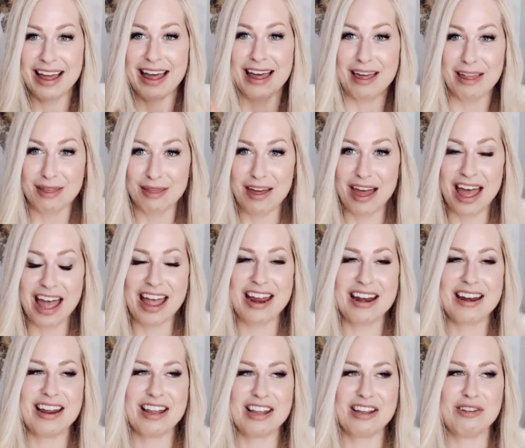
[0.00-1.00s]

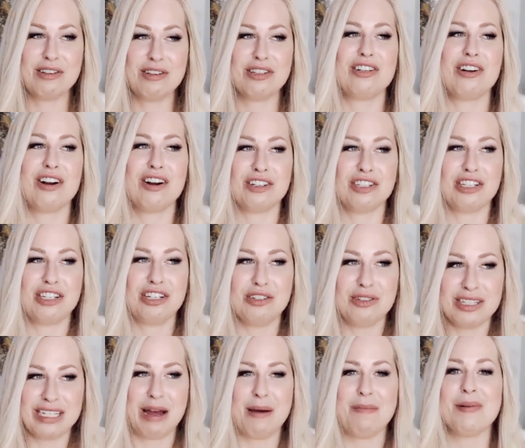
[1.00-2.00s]
then you start to
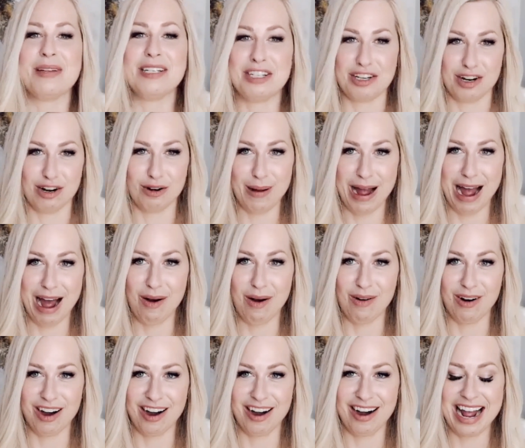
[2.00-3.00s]
step into your
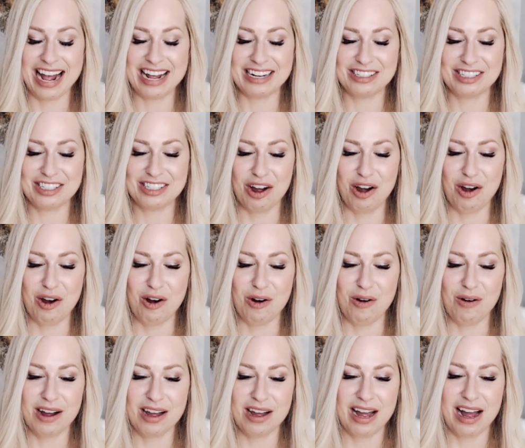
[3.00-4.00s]
power. And
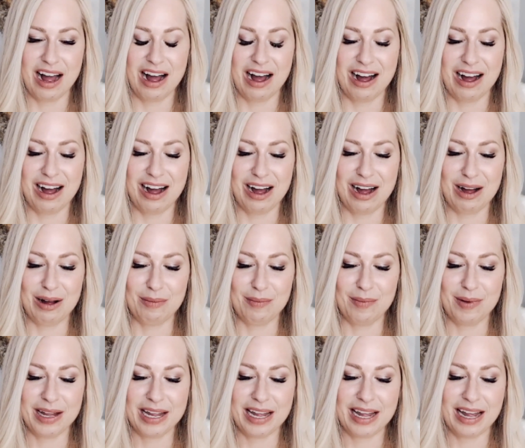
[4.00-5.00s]
so,
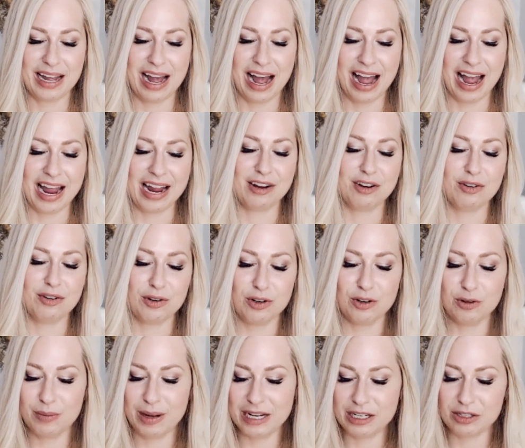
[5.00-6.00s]
I
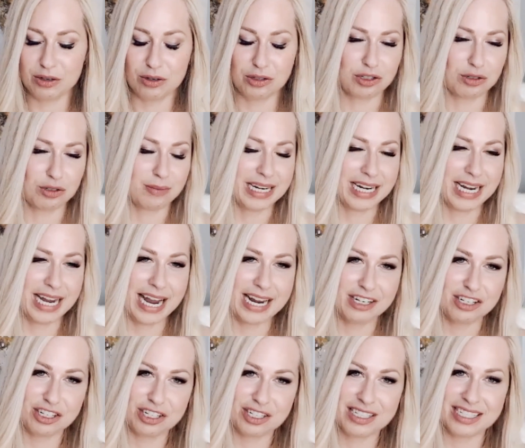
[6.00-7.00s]
grew my social media
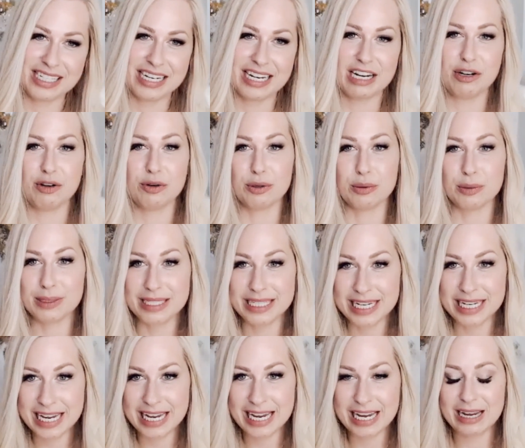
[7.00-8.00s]
agency. I grew a
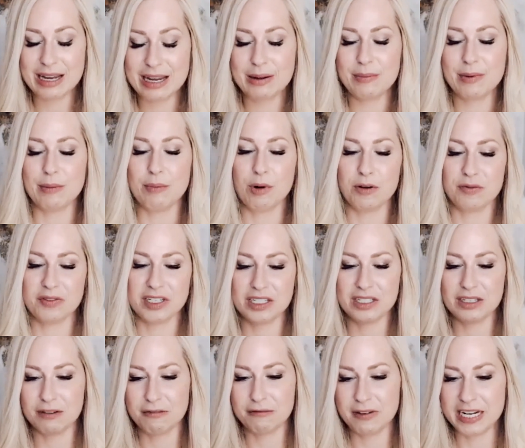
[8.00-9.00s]
team. It morphed
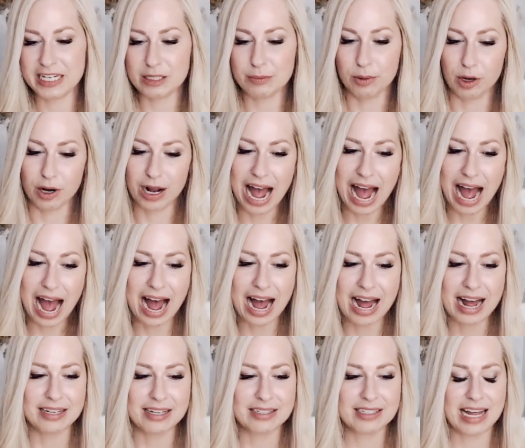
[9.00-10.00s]
into Facebook
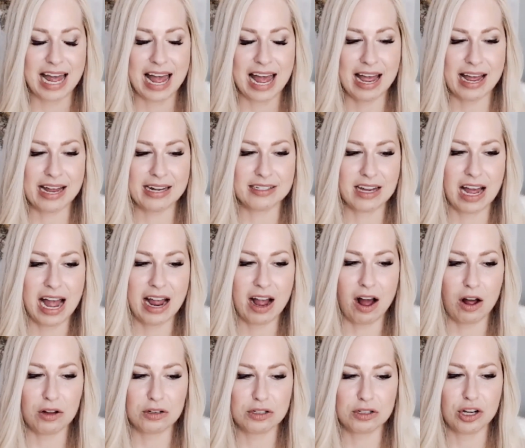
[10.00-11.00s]
ads. And I
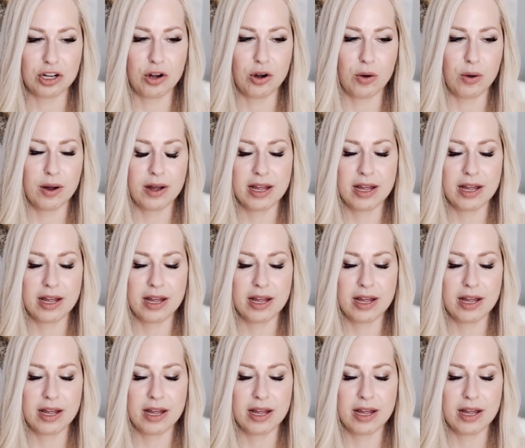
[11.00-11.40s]
also